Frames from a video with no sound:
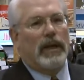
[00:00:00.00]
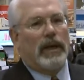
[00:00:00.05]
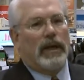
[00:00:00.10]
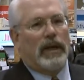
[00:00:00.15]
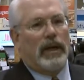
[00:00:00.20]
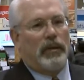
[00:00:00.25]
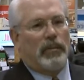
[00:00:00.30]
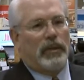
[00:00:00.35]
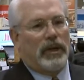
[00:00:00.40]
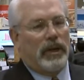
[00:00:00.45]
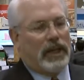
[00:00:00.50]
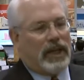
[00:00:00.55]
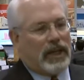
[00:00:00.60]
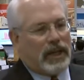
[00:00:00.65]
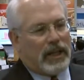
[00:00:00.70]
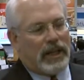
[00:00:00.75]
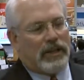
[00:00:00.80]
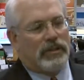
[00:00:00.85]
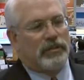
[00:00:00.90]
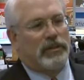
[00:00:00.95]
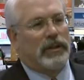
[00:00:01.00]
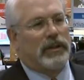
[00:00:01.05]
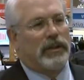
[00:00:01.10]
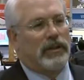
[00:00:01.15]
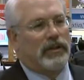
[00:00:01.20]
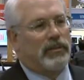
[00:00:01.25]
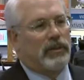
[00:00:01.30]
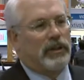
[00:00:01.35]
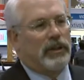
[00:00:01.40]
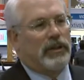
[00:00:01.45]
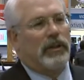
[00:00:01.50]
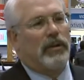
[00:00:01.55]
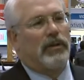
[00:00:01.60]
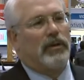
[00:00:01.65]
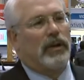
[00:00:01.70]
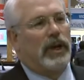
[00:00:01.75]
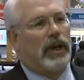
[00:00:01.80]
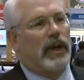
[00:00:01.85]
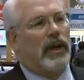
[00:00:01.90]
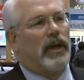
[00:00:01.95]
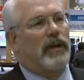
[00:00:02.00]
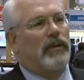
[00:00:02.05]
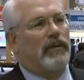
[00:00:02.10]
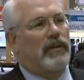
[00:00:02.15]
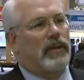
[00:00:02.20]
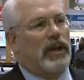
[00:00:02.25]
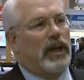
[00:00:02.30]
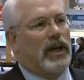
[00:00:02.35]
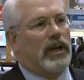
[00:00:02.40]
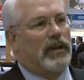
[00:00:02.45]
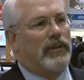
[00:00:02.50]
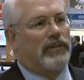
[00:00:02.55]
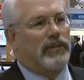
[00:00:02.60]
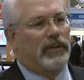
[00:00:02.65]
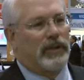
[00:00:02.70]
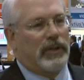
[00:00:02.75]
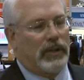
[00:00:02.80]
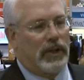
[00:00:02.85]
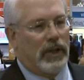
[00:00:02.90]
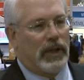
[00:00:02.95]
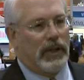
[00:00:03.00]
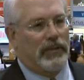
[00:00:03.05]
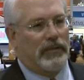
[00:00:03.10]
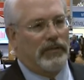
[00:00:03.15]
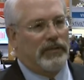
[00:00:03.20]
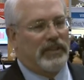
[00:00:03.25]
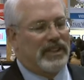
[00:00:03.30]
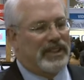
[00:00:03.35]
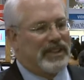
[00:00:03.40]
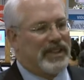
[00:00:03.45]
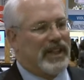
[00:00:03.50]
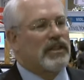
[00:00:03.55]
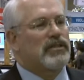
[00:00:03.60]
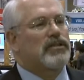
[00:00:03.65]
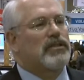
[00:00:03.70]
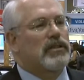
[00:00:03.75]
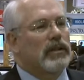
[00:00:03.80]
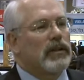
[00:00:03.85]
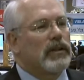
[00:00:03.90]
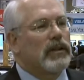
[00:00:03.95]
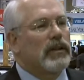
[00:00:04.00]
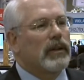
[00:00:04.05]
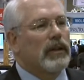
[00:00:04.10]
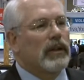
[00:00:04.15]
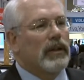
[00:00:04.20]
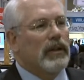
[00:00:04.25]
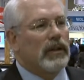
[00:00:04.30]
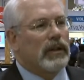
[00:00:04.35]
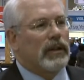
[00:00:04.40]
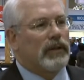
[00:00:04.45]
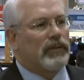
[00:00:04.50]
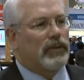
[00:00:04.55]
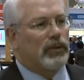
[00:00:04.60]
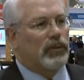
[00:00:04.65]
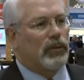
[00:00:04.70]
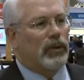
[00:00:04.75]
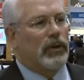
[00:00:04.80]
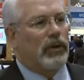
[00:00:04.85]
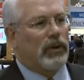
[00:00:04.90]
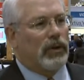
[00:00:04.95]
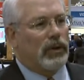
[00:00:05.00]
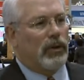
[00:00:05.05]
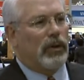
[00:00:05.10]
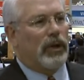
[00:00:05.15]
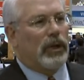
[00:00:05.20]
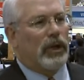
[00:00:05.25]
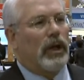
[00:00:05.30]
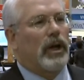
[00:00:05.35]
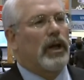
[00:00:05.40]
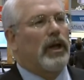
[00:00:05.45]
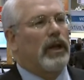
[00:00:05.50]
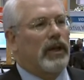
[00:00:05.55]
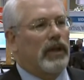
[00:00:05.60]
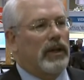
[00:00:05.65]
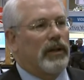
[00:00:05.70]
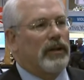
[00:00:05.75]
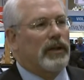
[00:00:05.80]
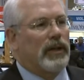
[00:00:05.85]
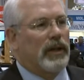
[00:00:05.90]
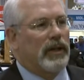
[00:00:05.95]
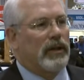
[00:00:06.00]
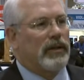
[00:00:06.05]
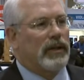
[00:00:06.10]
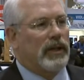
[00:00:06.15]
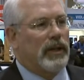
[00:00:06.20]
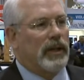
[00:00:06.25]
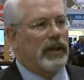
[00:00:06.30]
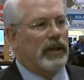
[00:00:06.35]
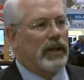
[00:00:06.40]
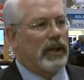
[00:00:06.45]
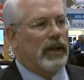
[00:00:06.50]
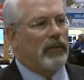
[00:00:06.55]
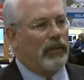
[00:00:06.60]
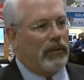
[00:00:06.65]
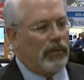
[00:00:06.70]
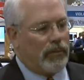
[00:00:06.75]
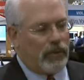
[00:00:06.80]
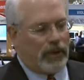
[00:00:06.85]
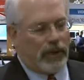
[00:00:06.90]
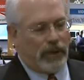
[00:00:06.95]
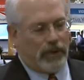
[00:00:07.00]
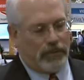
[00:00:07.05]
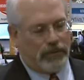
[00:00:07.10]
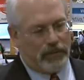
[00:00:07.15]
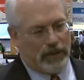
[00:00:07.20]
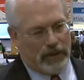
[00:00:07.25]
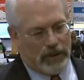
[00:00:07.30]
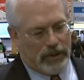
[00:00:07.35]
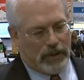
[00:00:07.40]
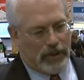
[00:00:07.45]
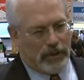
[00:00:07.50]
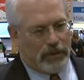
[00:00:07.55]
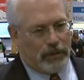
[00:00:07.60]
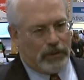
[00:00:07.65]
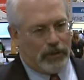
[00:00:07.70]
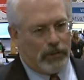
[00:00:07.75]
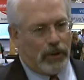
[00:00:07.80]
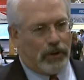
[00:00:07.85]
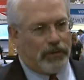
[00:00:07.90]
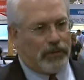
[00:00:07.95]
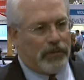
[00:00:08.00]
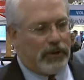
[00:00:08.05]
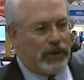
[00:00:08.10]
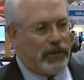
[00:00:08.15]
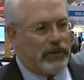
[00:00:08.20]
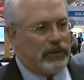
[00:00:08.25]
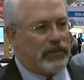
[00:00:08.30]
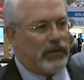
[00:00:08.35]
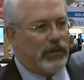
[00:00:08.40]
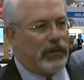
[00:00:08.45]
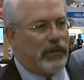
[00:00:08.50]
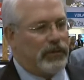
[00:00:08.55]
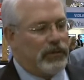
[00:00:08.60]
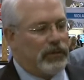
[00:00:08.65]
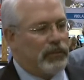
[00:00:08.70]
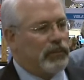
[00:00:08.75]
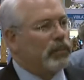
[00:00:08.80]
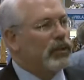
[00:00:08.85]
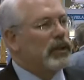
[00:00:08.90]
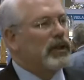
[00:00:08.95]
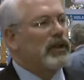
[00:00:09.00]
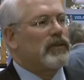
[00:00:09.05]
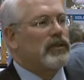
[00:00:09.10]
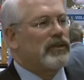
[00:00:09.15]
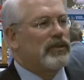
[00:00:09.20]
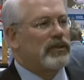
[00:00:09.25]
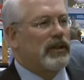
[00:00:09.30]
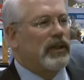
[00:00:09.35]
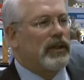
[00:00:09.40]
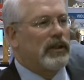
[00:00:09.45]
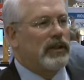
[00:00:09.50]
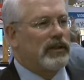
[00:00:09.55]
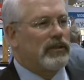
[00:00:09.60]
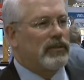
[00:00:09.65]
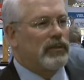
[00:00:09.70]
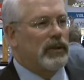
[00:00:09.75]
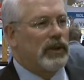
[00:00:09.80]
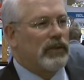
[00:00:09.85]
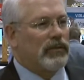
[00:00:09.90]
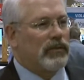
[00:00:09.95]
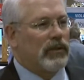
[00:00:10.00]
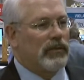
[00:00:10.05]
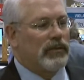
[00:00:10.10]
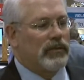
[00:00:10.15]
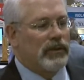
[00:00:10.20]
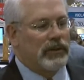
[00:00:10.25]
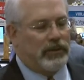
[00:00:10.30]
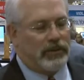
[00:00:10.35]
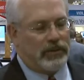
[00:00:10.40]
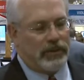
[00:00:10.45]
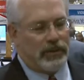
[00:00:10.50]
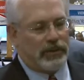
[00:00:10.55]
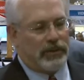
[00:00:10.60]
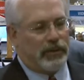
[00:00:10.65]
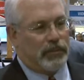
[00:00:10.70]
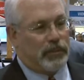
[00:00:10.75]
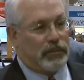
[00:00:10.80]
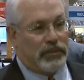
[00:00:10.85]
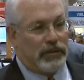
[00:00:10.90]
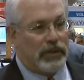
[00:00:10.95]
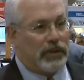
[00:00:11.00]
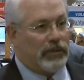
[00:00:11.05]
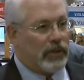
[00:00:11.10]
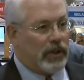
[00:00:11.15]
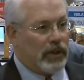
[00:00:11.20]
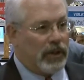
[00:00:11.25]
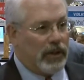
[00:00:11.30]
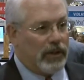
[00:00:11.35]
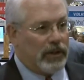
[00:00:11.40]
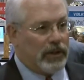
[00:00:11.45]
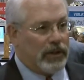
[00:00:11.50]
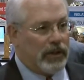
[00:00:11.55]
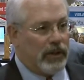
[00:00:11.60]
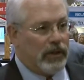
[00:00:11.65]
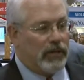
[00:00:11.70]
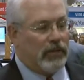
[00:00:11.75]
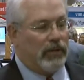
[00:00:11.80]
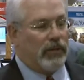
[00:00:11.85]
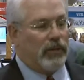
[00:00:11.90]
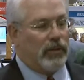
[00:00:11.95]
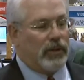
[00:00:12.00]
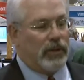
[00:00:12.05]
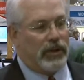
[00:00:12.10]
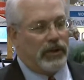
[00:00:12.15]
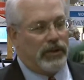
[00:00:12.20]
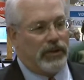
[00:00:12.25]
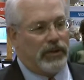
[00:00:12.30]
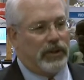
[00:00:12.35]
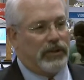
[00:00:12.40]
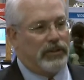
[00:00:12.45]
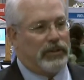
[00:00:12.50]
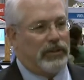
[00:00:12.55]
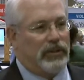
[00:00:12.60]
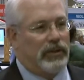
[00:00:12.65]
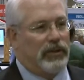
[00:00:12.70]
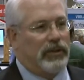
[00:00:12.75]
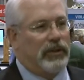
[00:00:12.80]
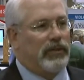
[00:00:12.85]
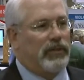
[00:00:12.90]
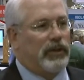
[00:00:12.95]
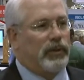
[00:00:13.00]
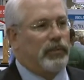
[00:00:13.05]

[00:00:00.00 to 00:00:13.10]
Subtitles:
But a lot of that's because we don't have a lot of detection, if you will, going on in healthcare today yet. We have roughly, if you believe the studies, we have roughly 60% of our healthcare organizations that have